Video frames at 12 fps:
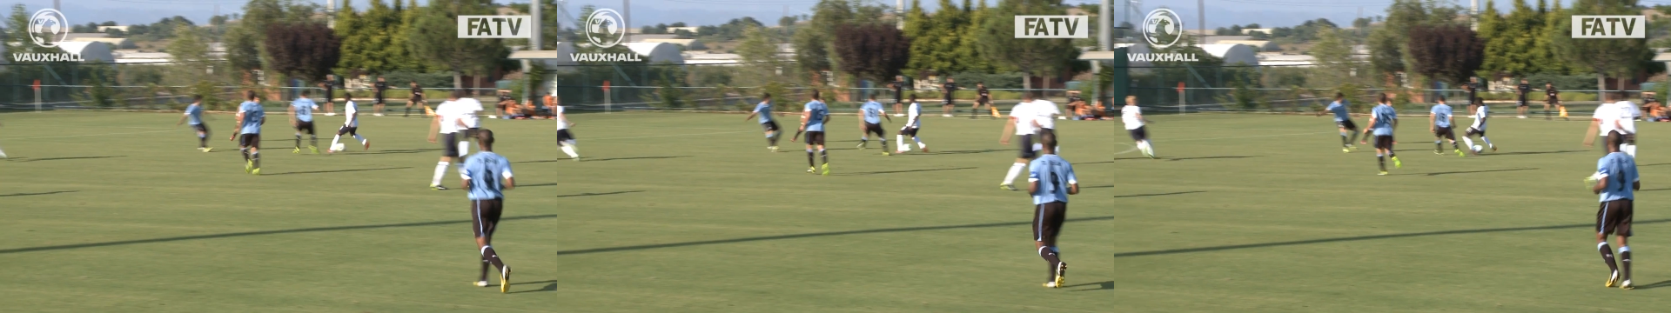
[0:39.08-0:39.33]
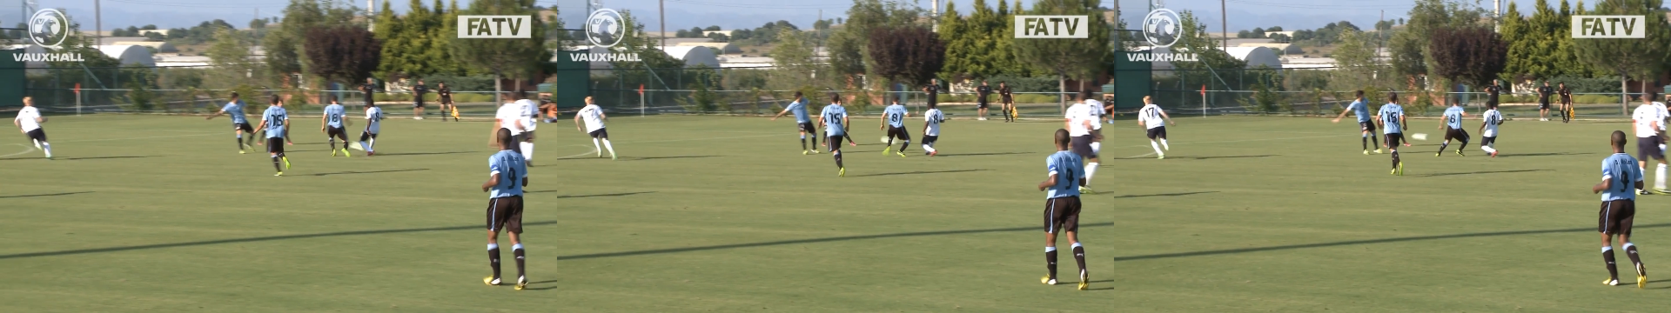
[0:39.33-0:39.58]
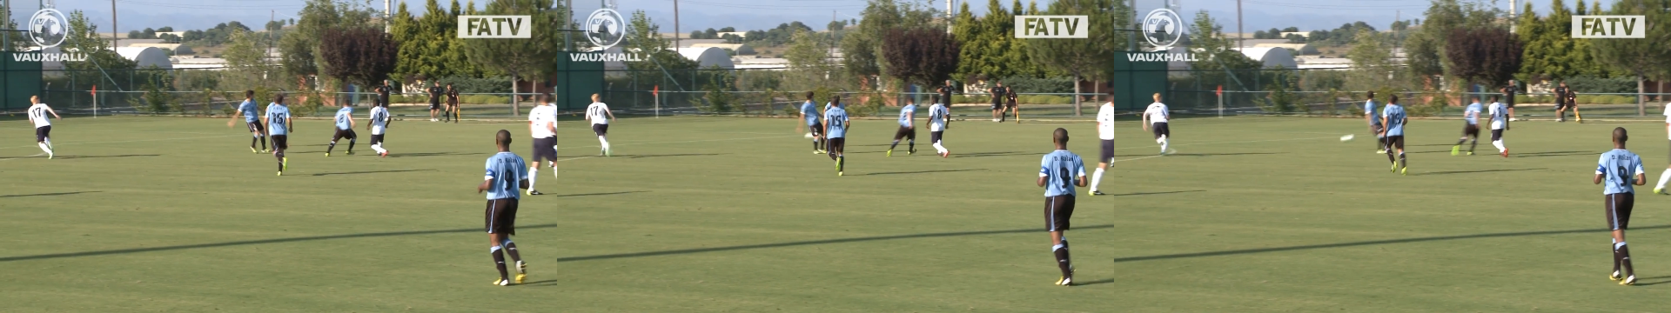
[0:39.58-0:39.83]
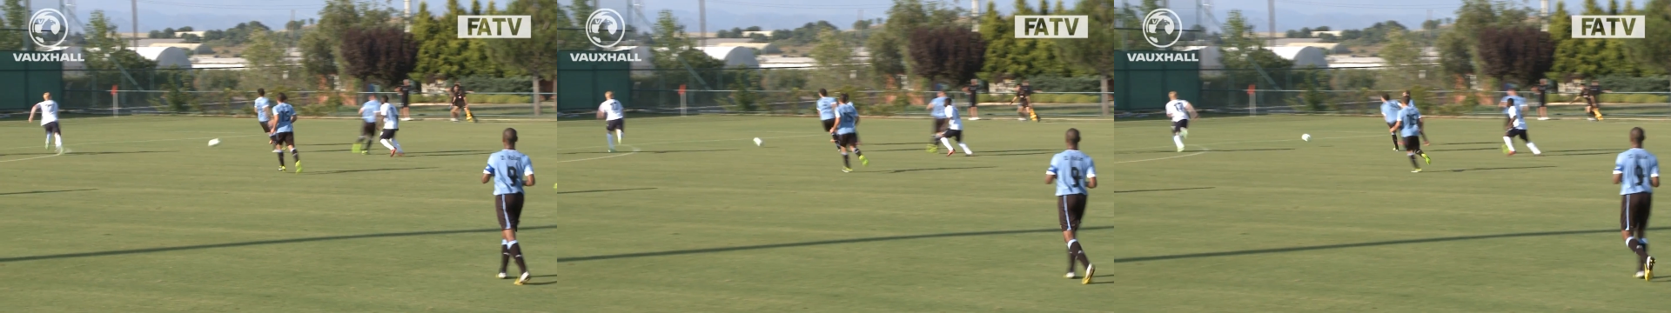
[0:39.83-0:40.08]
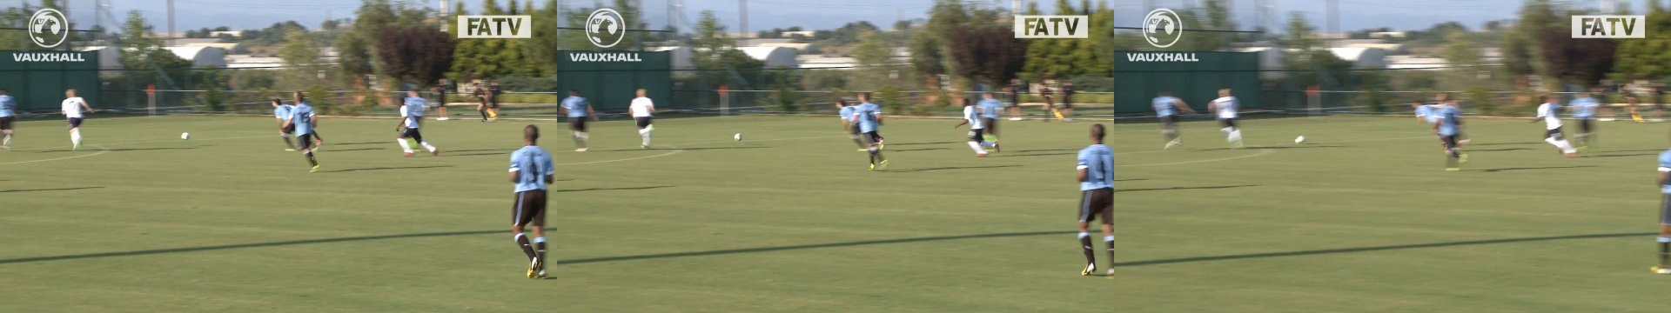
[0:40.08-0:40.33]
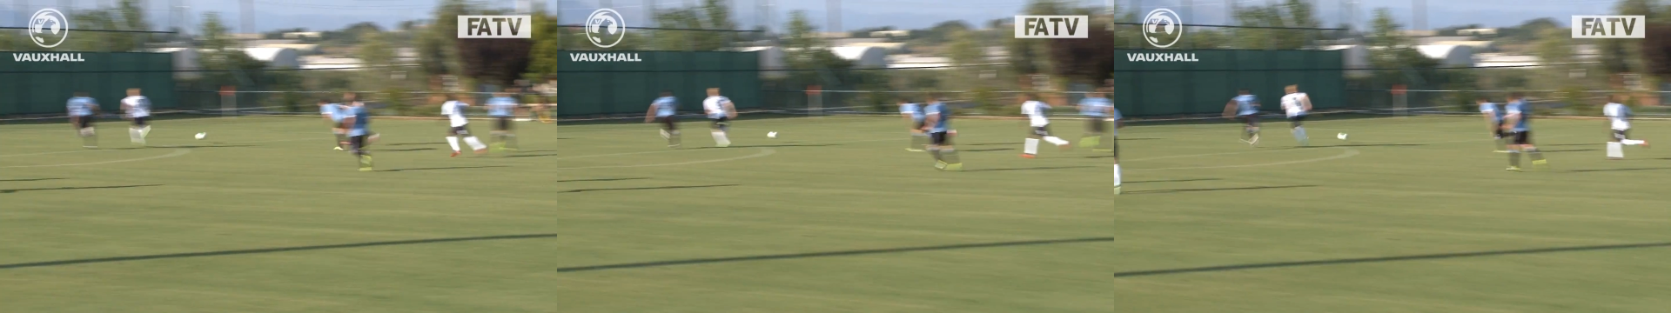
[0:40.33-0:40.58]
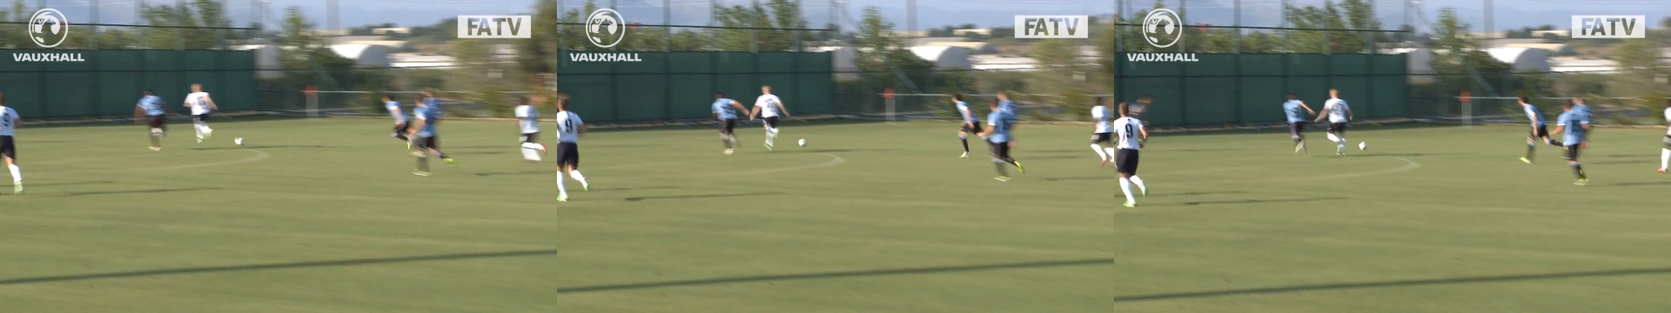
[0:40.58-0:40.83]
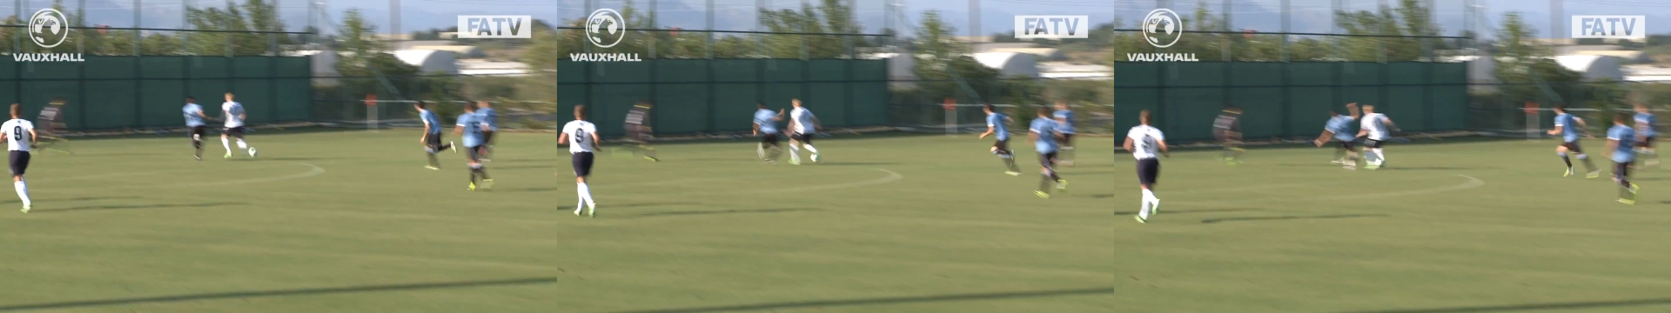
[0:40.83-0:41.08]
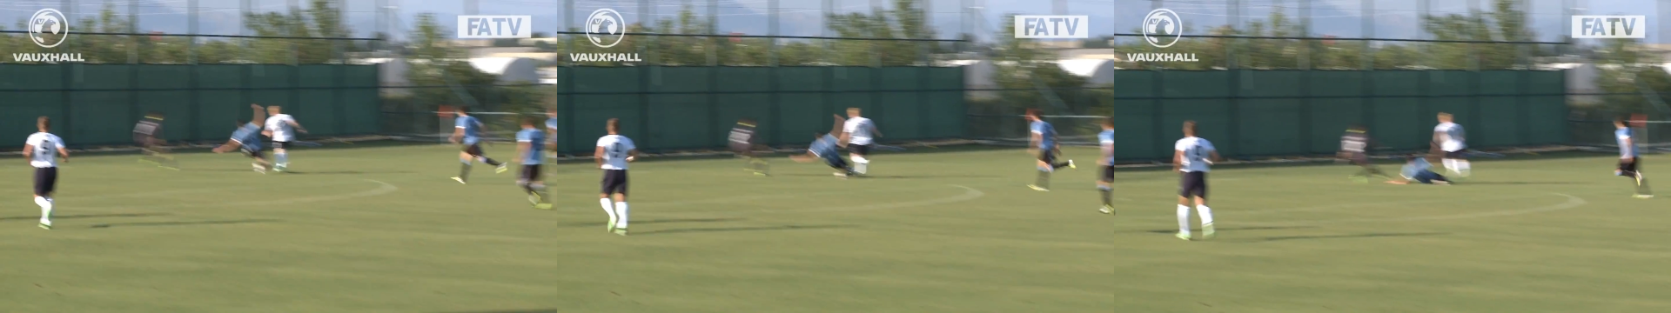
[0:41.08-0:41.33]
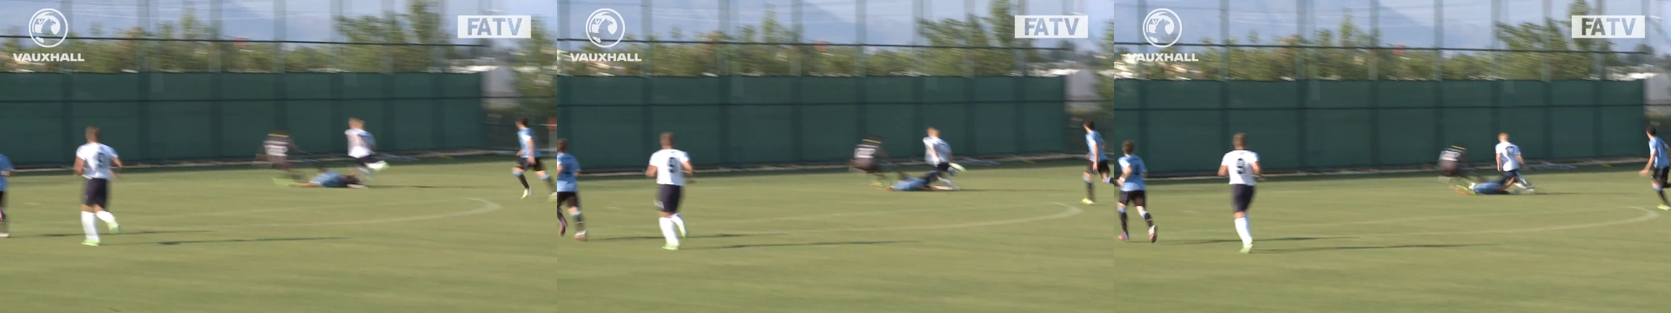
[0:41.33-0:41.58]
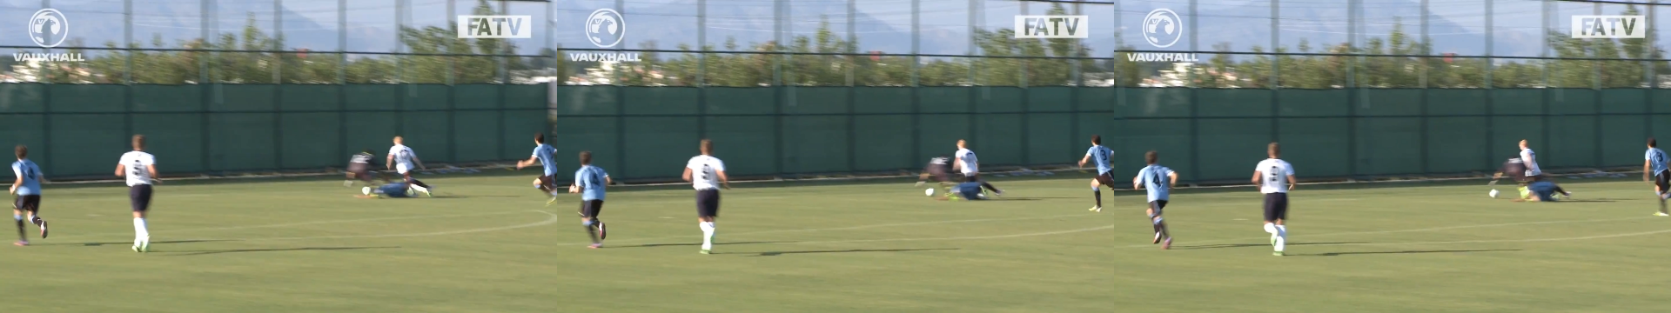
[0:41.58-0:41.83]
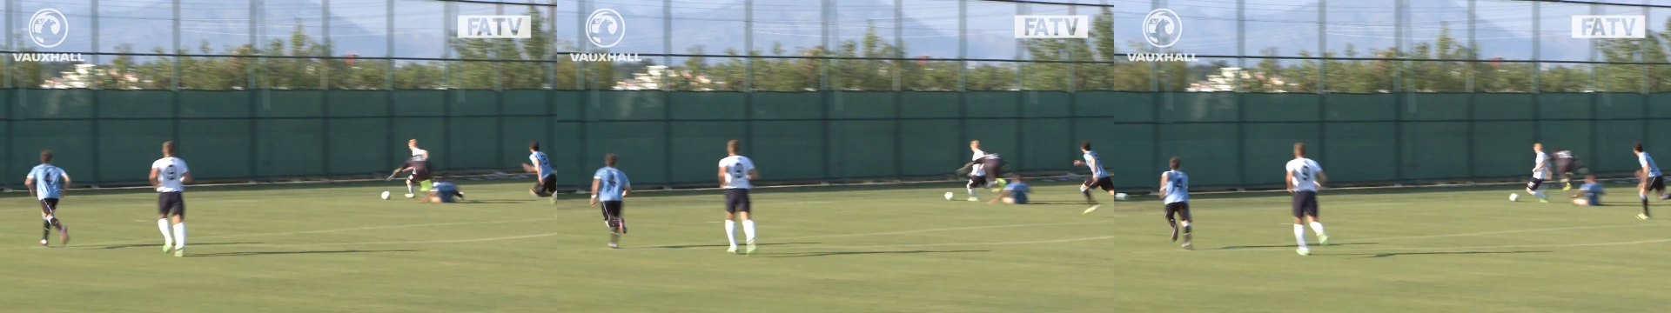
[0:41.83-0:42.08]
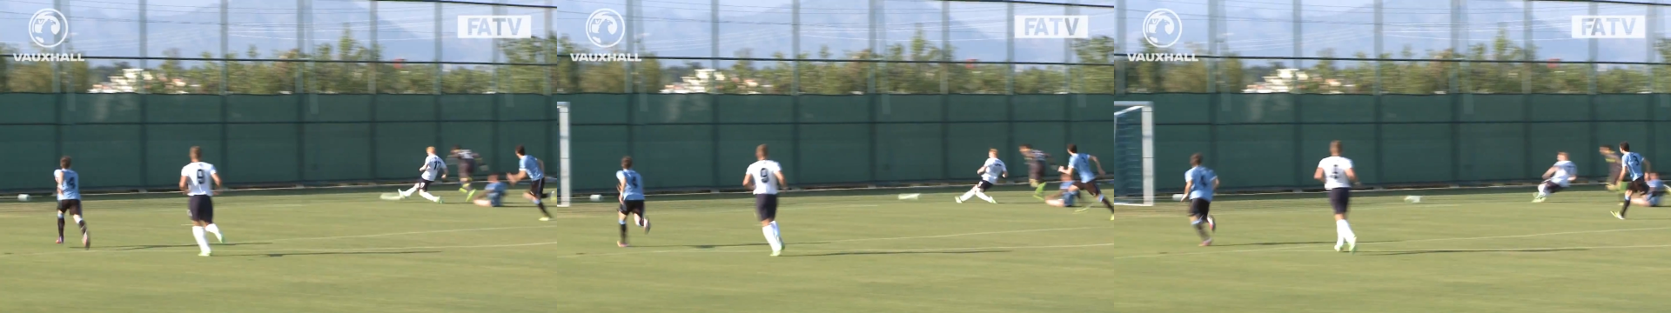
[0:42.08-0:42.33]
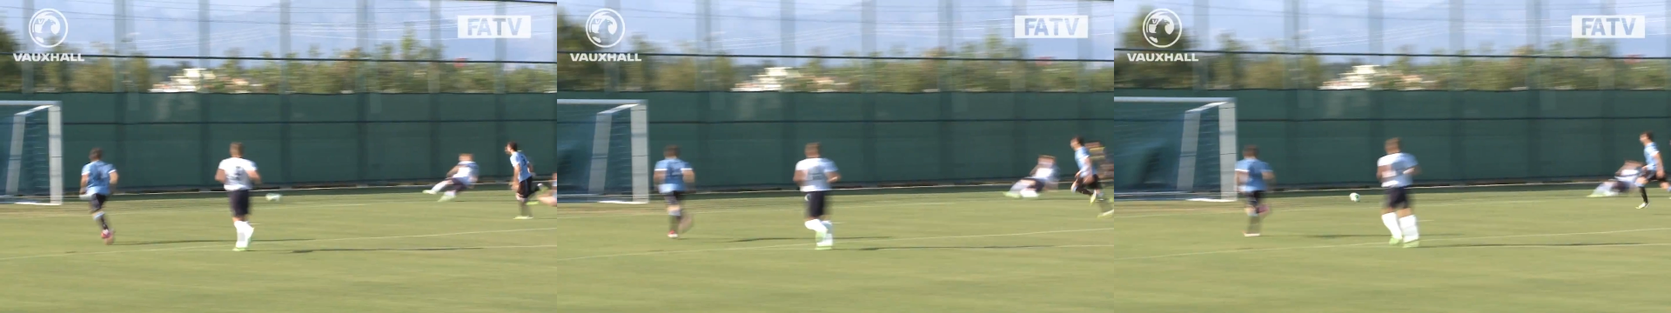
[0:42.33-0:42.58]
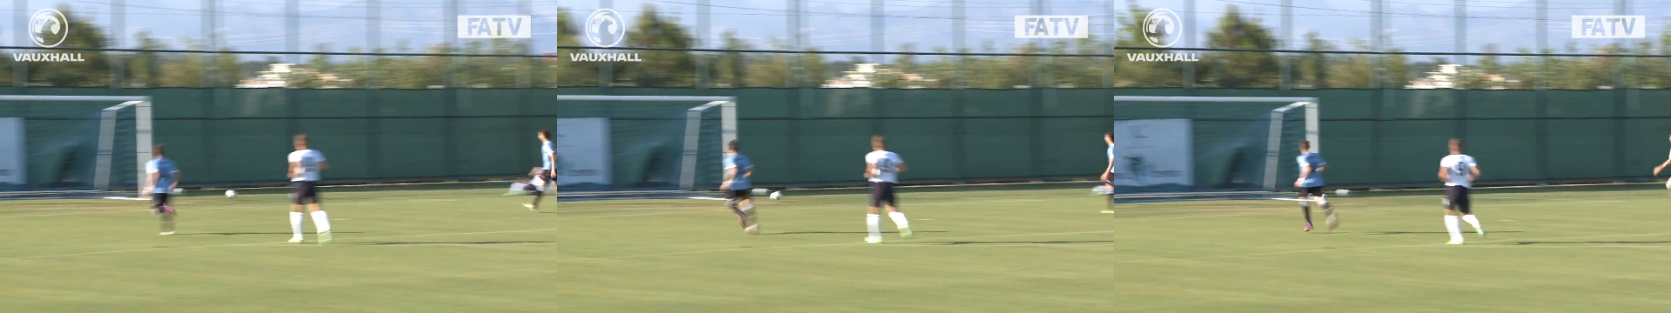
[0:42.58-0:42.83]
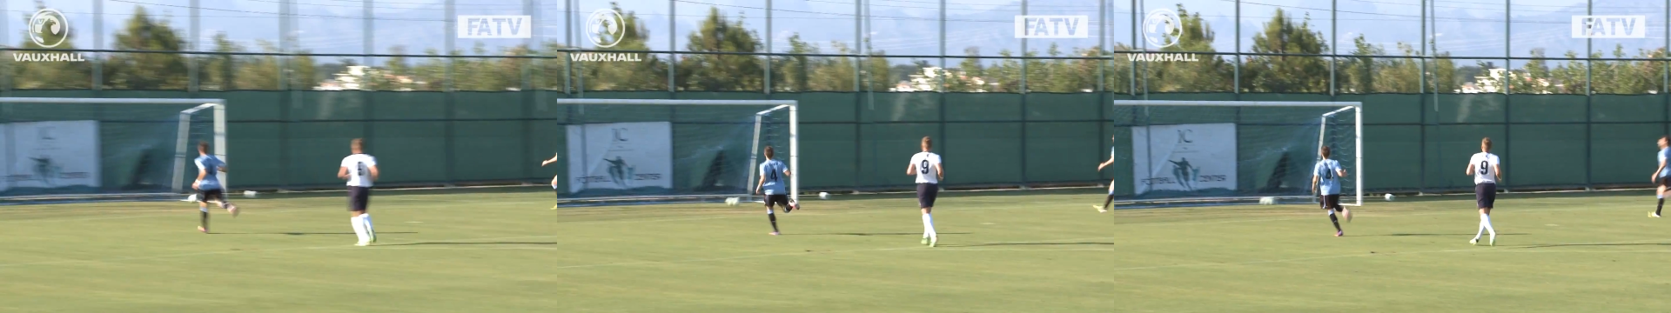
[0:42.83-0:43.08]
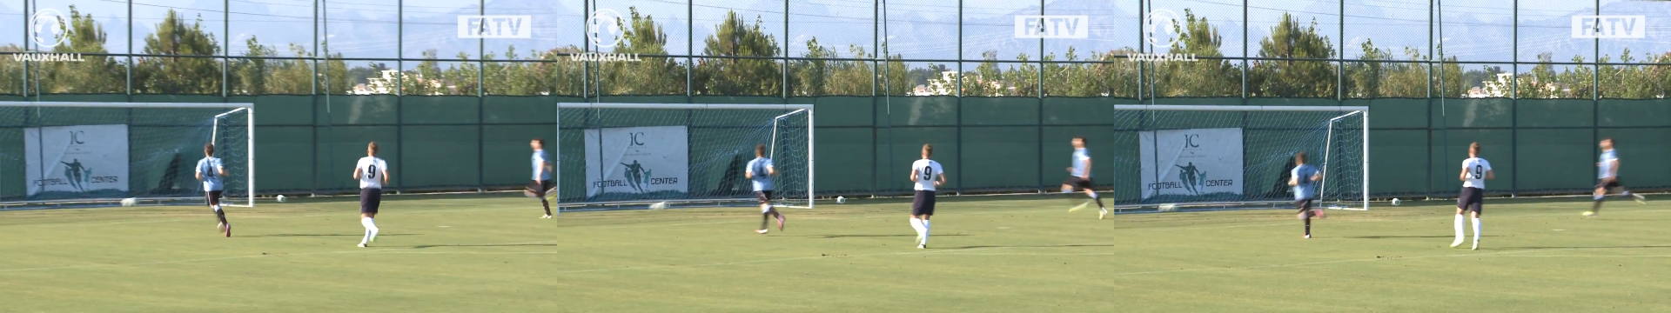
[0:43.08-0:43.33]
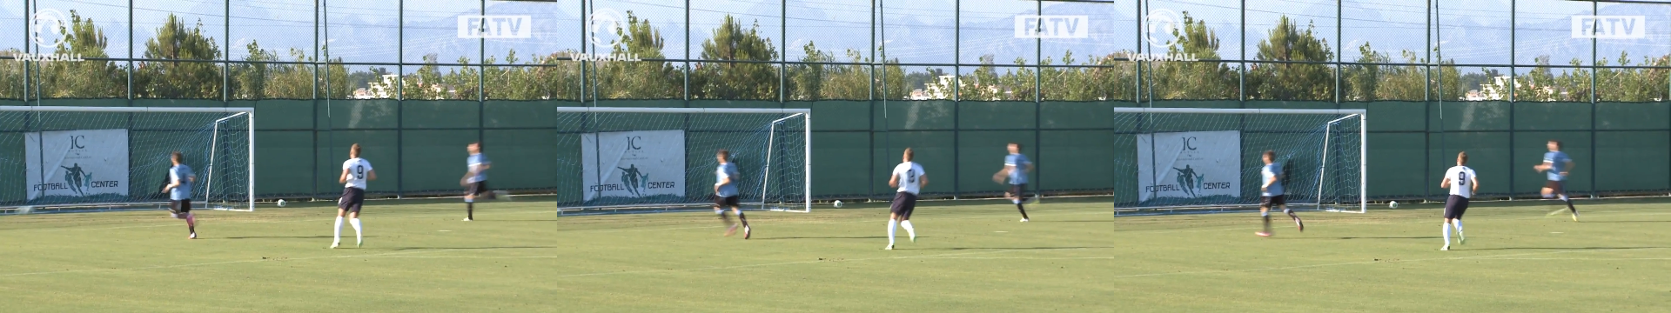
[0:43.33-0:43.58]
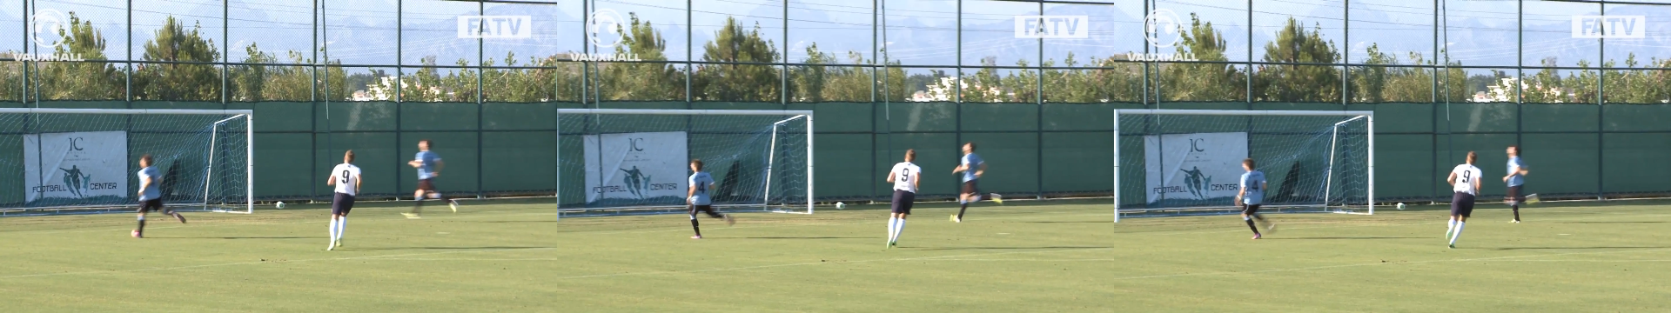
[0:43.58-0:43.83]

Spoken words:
Nobody's mouth can be seen.